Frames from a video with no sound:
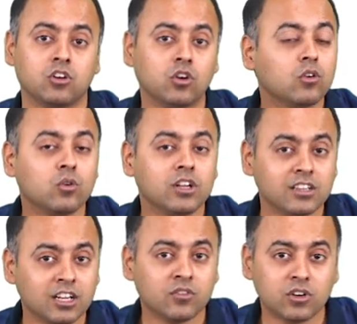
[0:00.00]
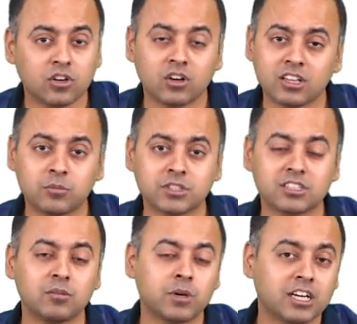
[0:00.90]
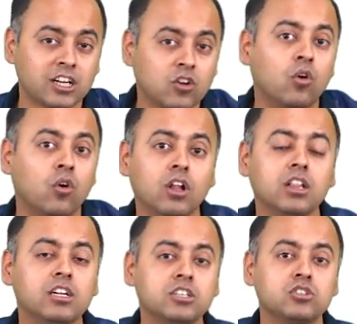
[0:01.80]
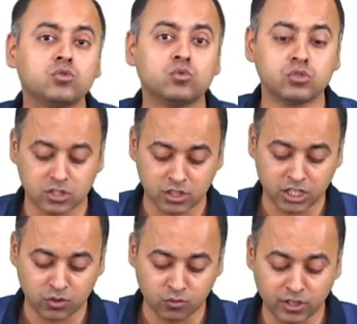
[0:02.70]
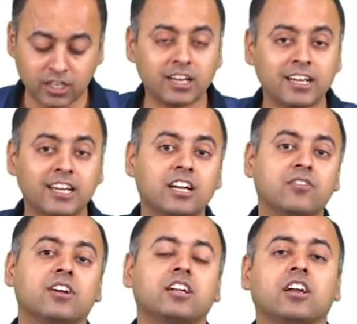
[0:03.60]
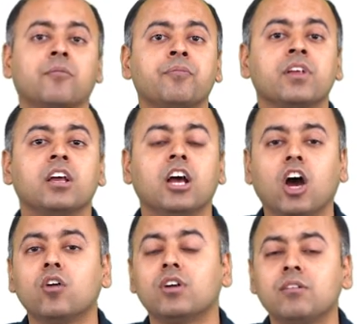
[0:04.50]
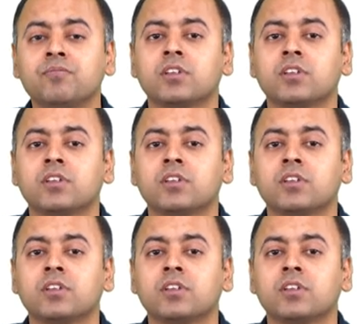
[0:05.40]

not only in the liver or in the muscle, but in all the tissues it will get affected. However,